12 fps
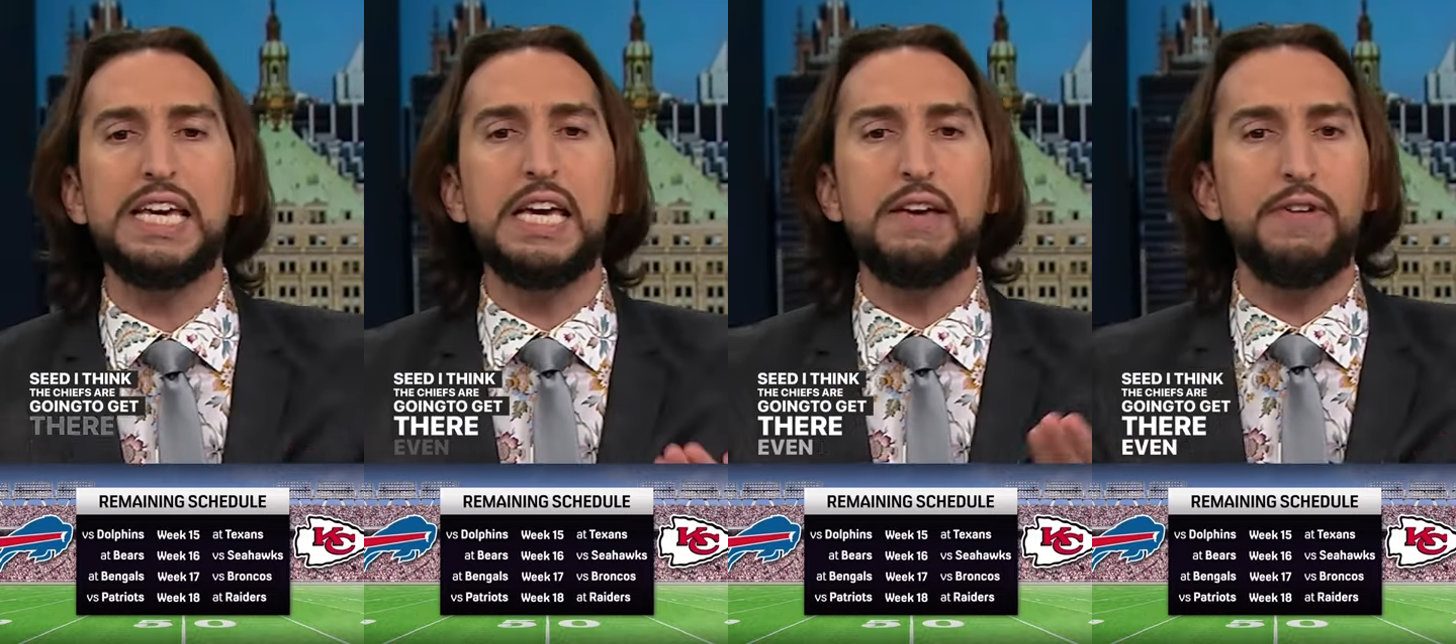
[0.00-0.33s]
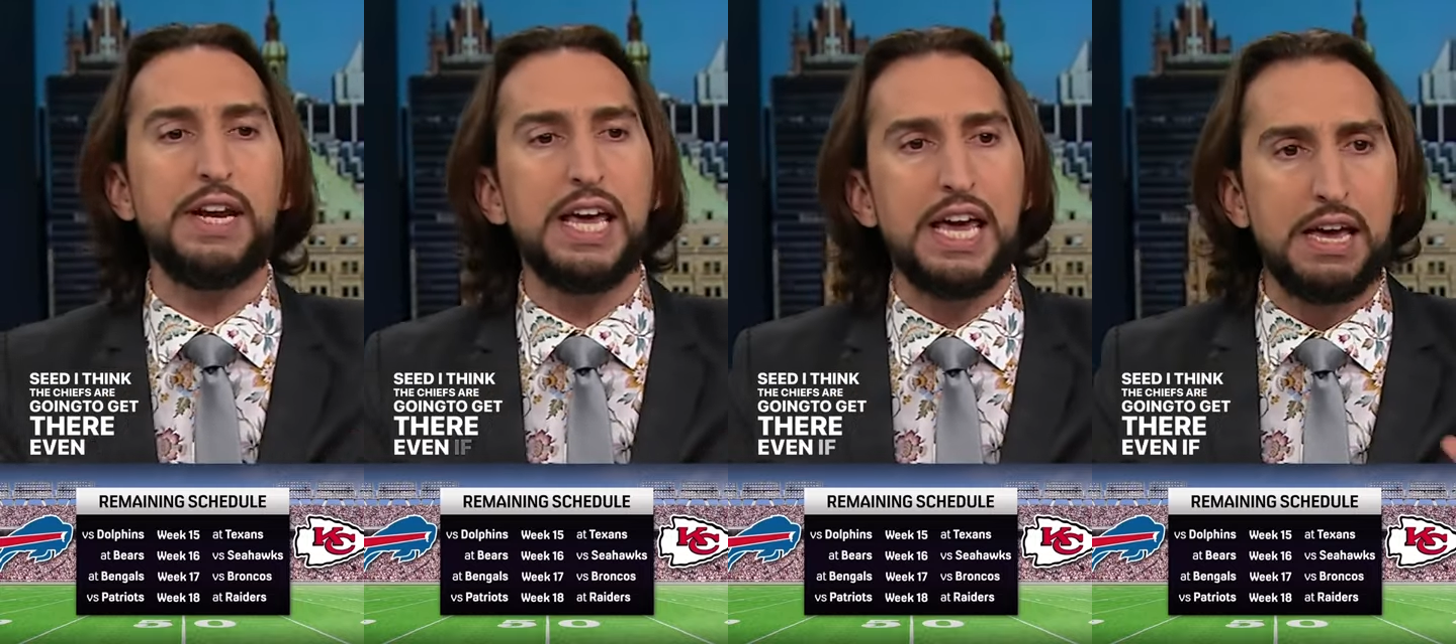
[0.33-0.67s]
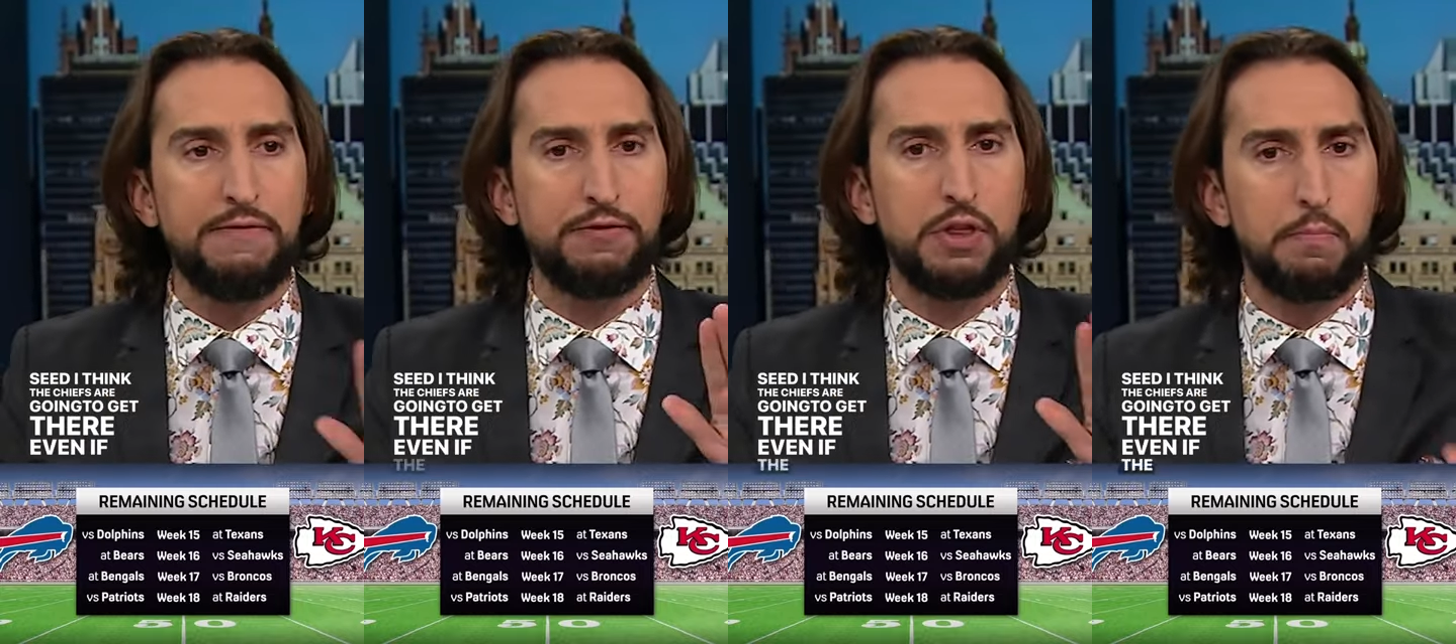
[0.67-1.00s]
Even
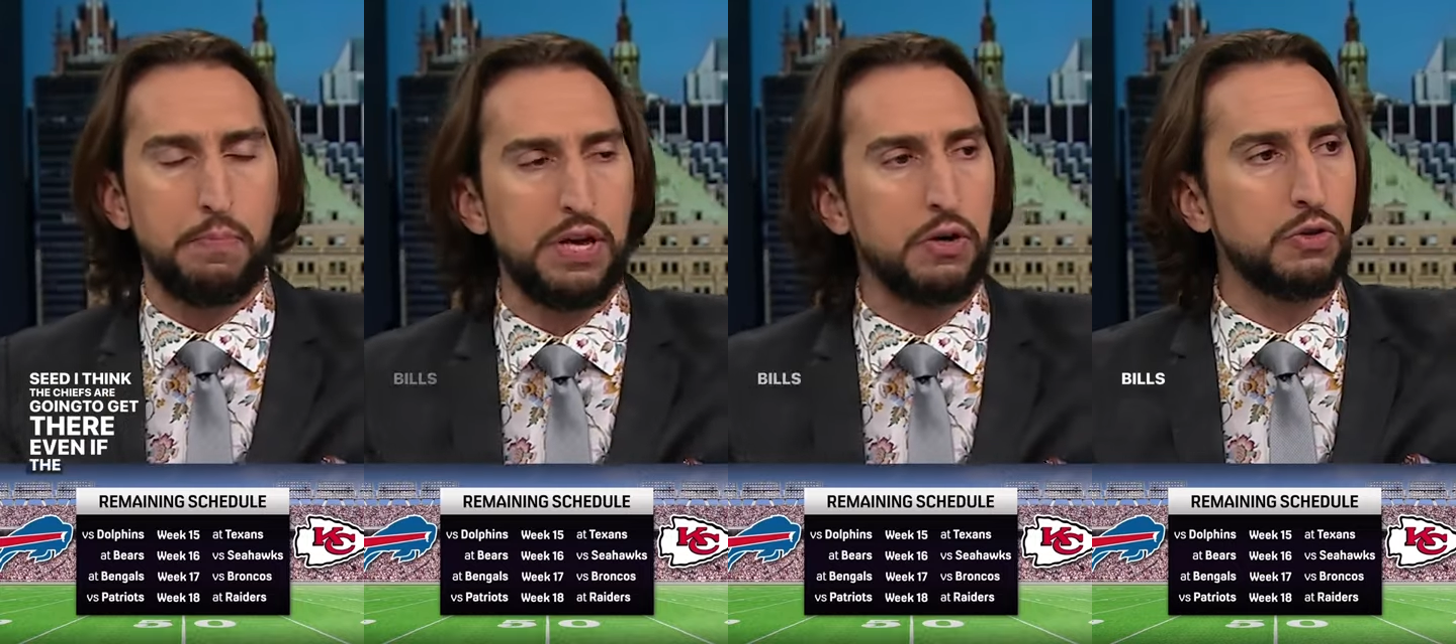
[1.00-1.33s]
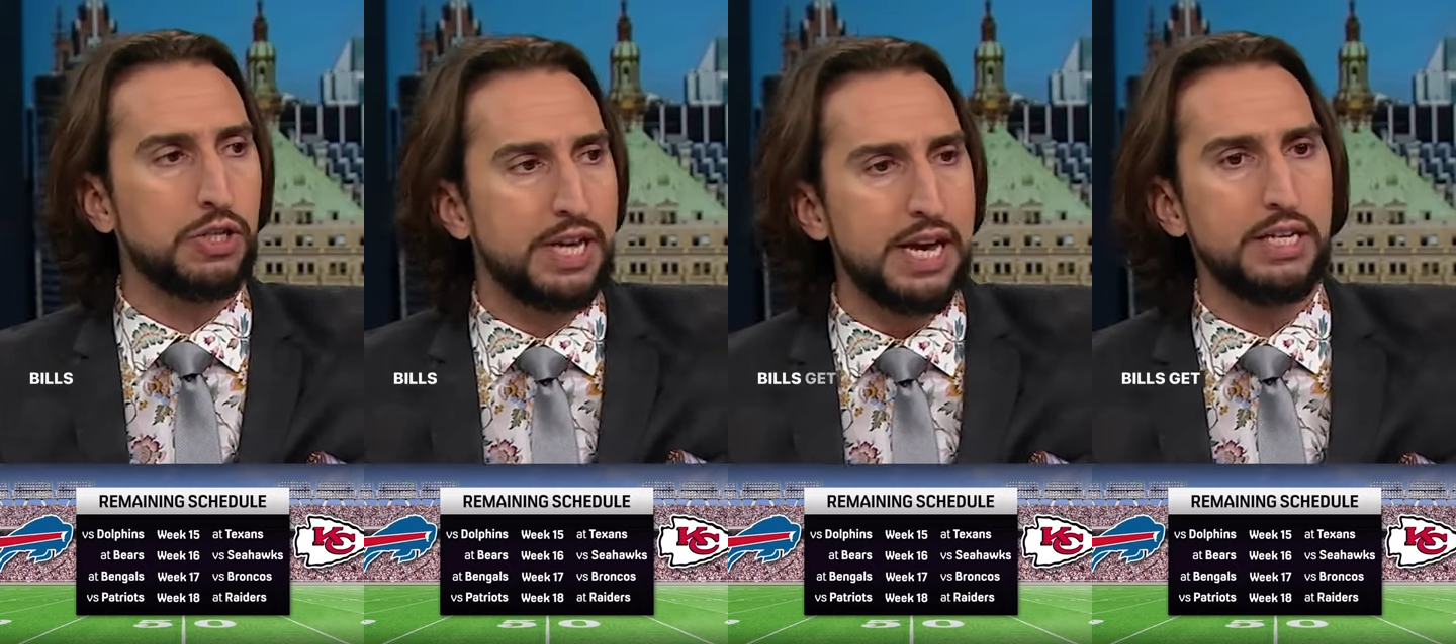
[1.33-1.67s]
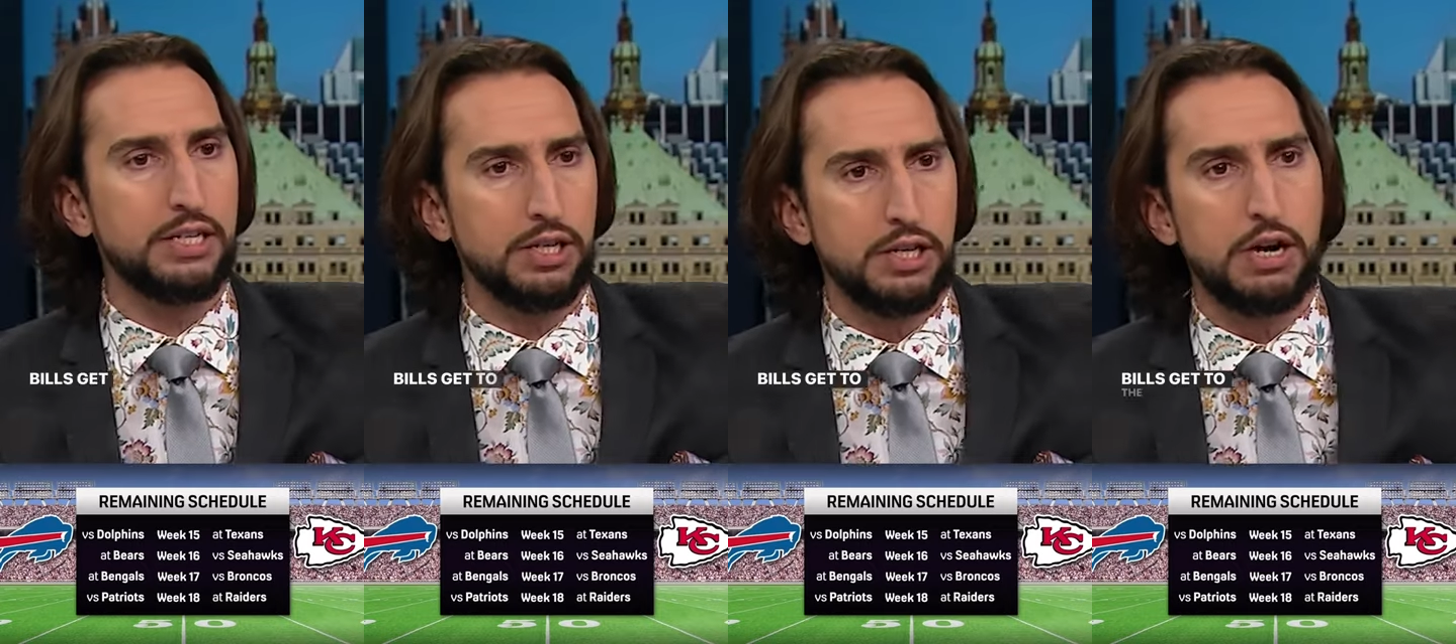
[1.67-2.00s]
if the Bills
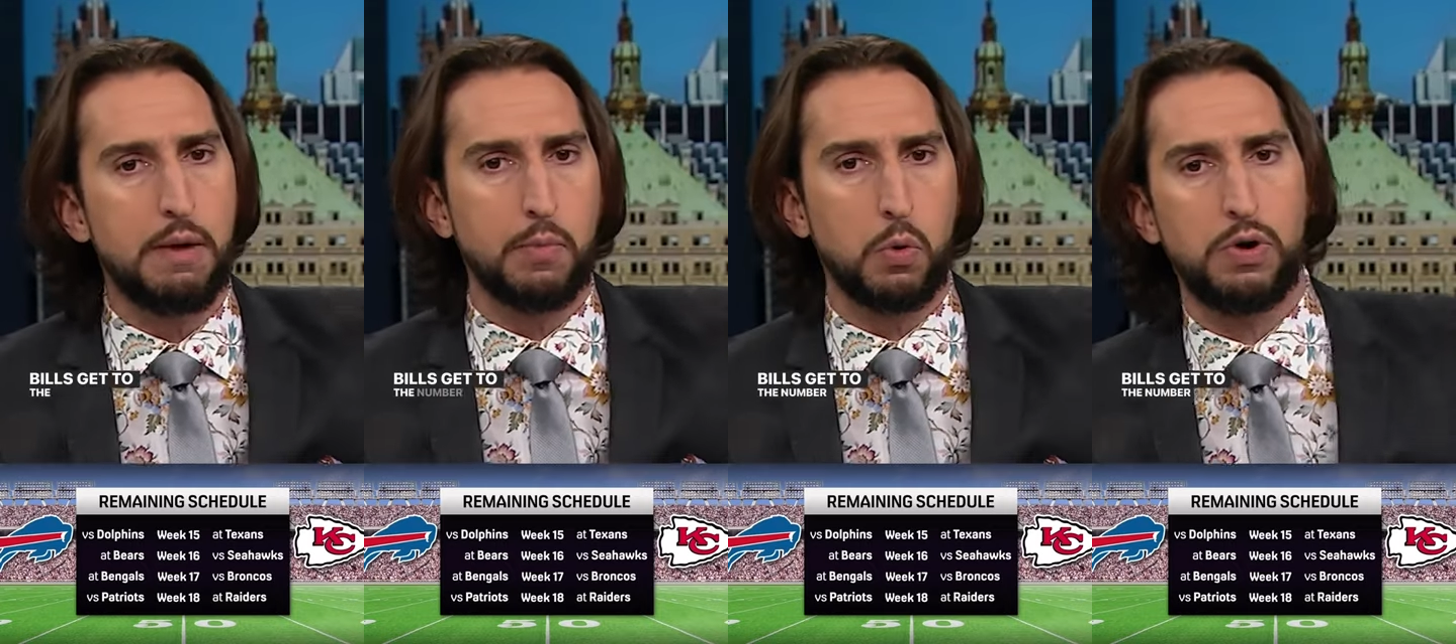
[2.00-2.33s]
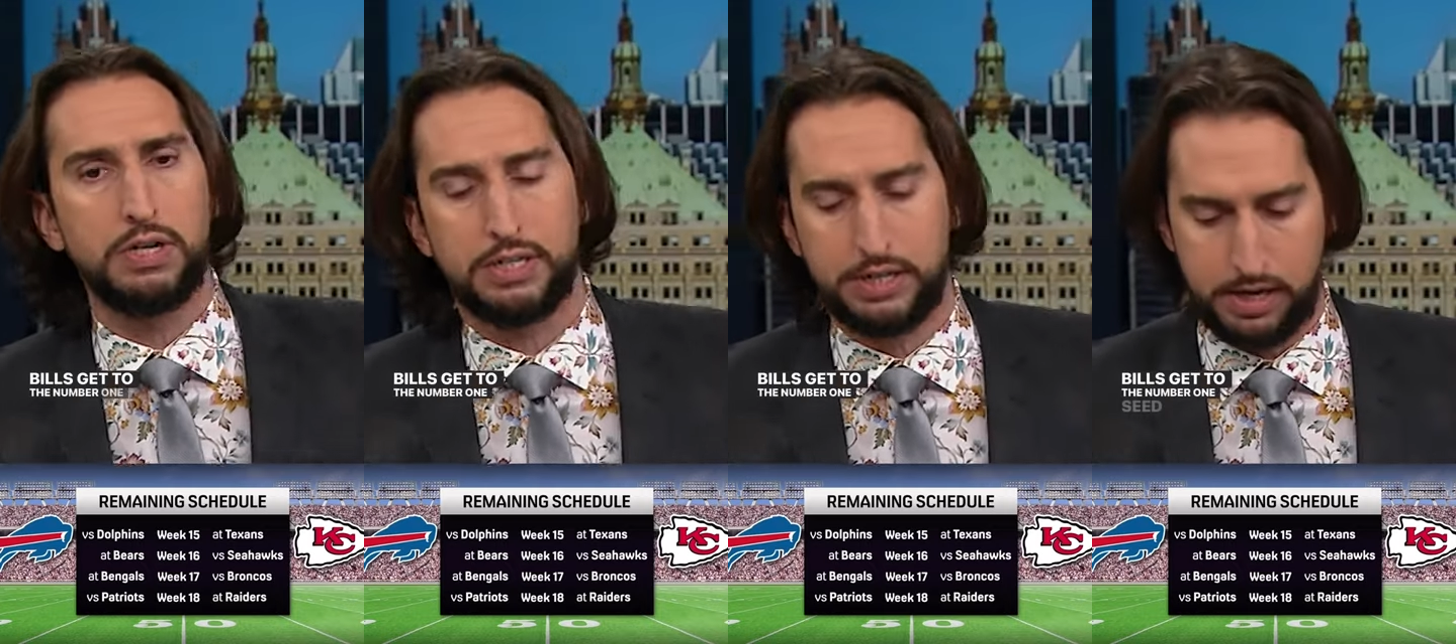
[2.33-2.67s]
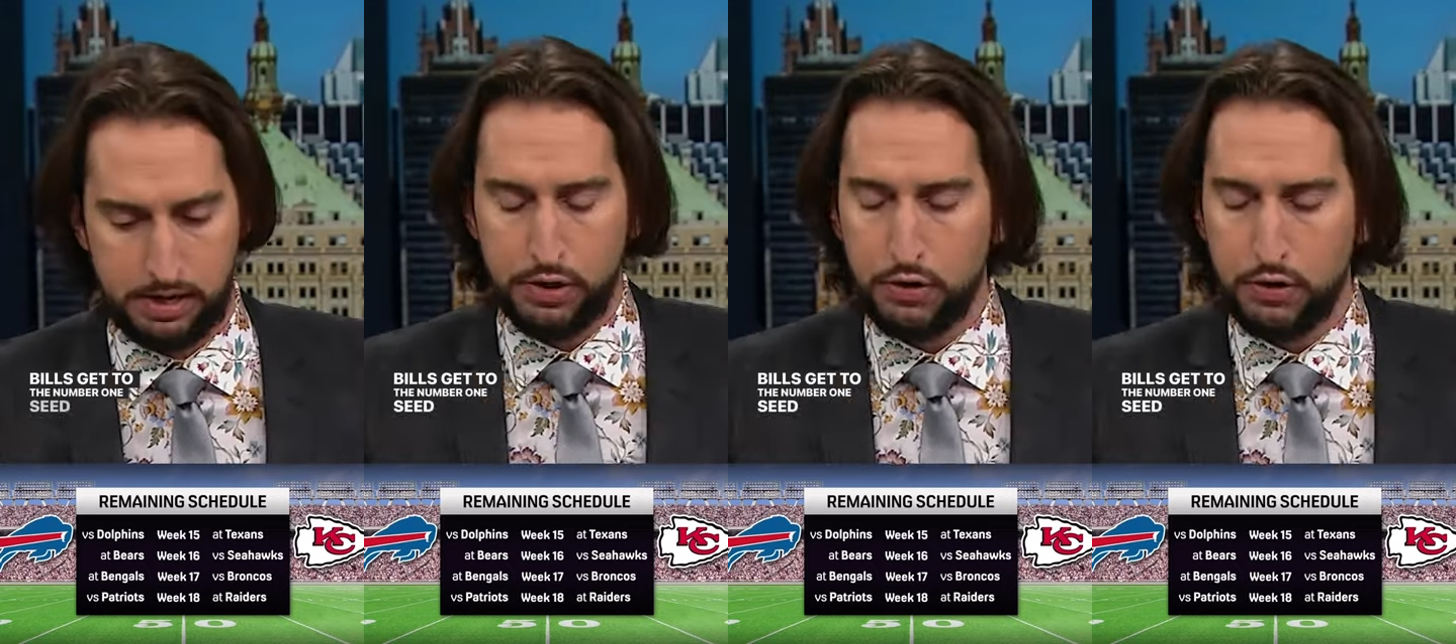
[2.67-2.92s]
get to the number one seed,